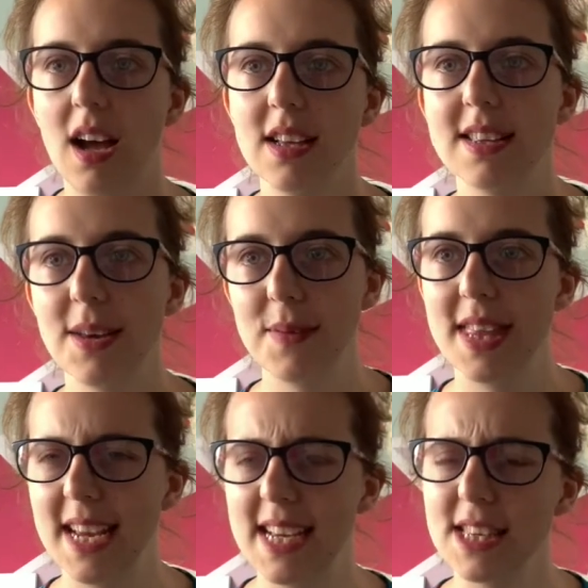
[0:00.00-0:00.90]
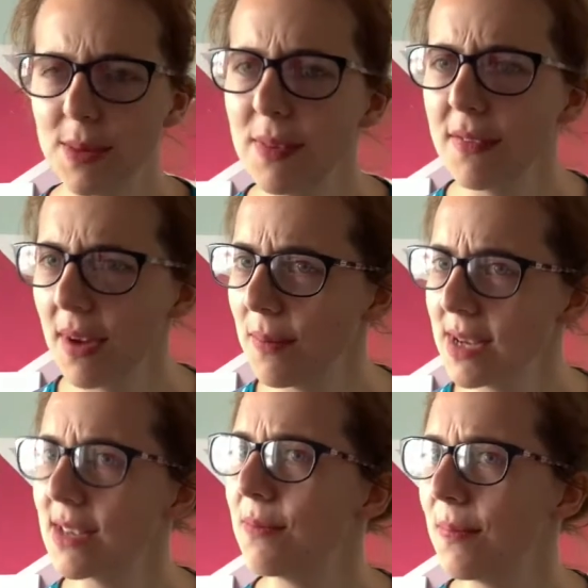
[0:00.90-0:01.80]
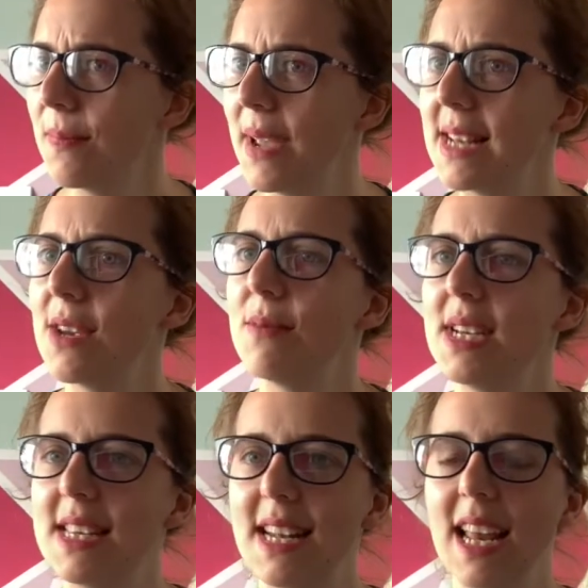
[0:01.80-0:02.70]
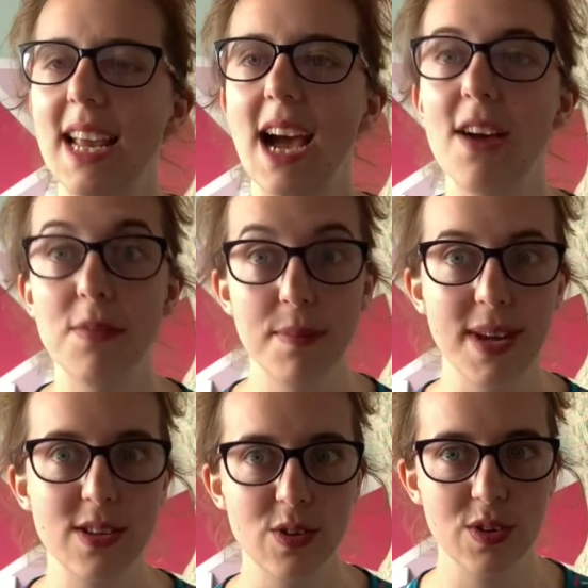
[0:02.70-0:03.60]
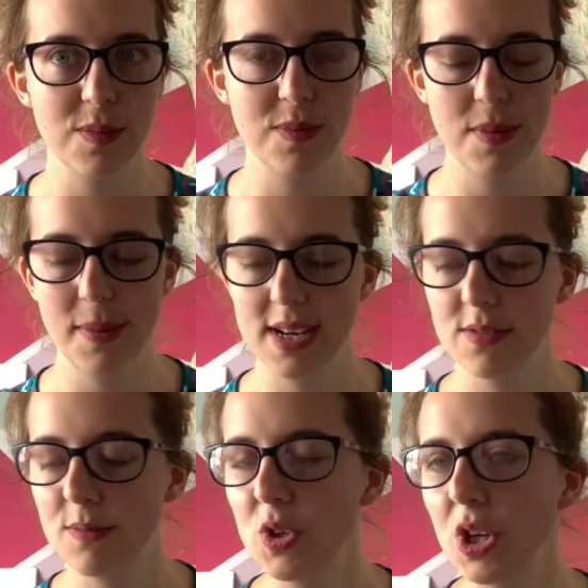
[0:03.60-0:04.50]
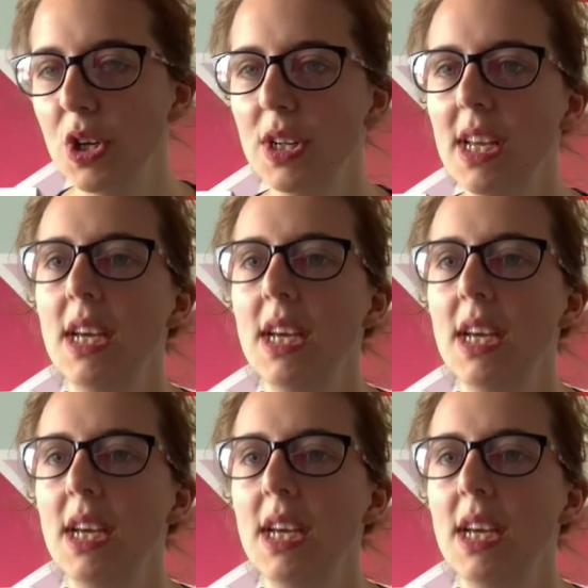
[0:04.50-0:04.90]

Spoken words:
some of the fabrics I've picked up recently have been based on some of my makes from June,